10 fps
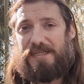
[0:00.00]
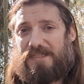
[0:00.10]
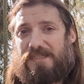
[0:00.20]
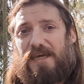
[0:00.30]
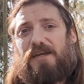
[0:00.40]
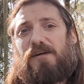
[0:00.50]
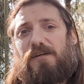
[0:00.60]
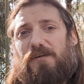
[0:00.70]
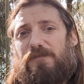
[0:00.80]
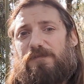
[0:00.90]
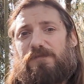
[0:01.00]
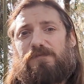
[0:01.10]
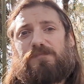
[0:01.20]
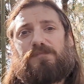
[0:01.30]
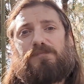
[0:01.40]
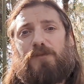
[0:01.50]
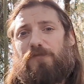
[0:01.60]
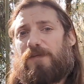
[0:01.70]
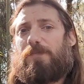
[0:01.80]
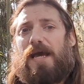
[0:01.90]
Instead of
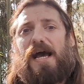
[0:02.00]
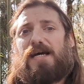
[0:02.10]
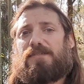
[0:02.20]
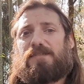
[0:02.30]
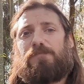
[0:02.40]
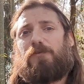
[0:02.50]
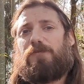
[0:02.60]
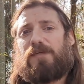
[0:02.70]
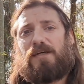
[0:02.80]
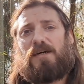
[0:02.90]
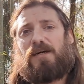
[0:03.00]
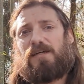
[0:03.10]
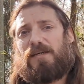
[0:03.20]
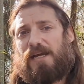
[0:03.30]
moving past and moving on,